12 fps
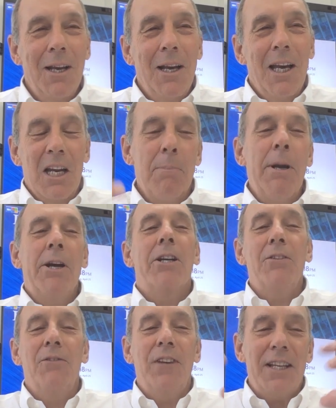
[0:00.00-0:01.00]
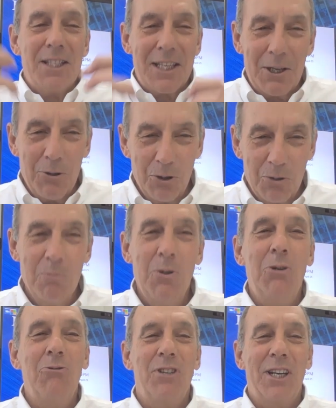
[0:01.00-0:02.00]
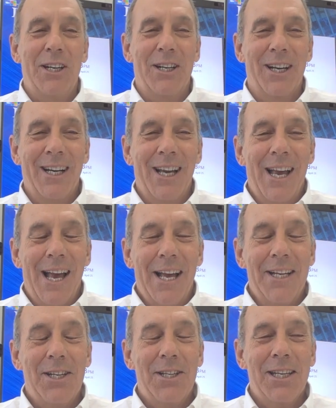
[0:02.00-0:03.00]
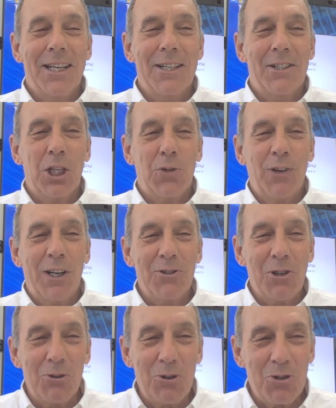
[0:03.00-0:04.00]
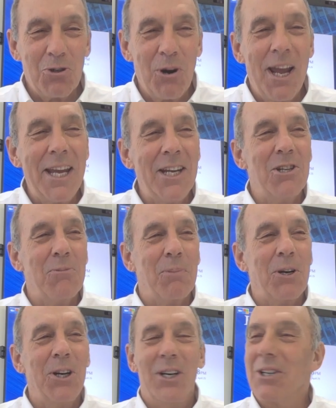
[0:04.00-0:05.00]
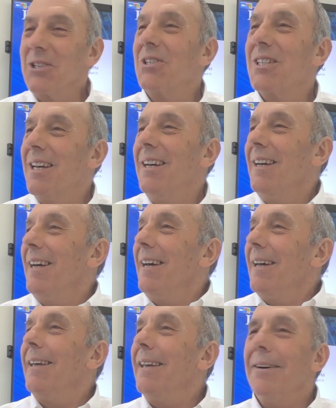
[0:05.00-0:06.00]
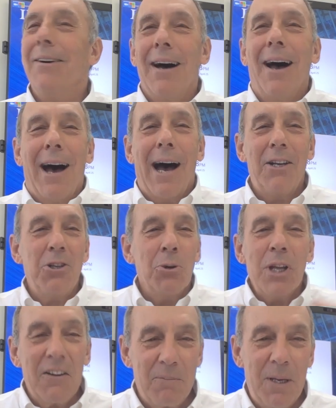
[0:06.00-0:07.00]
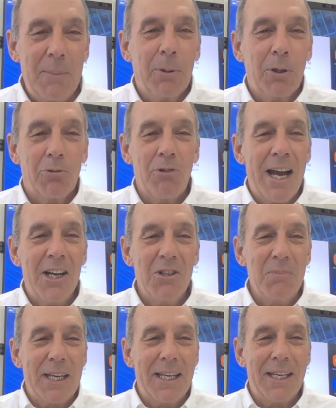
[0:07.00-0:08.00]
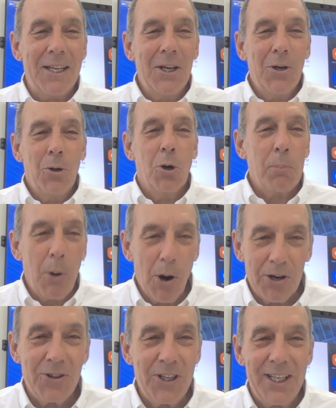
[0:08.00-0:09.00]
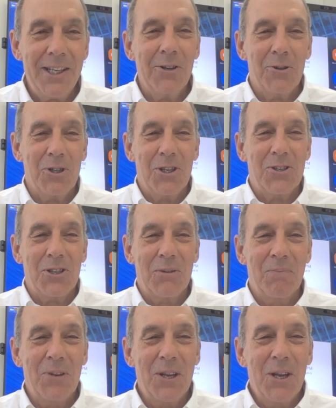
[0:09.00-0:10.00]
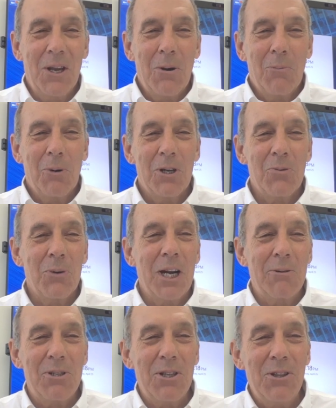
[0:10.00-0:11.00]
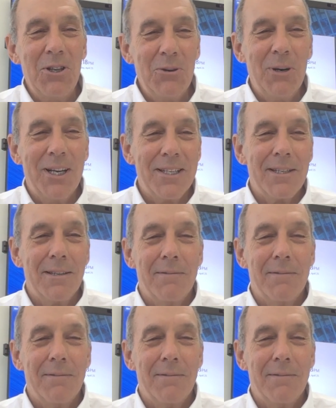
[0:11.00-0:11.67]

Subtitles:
American VC who had moved here. And she said it just felt so strange because, I don't have people around me who are part of the ecosystem. Whereas when I was in the US,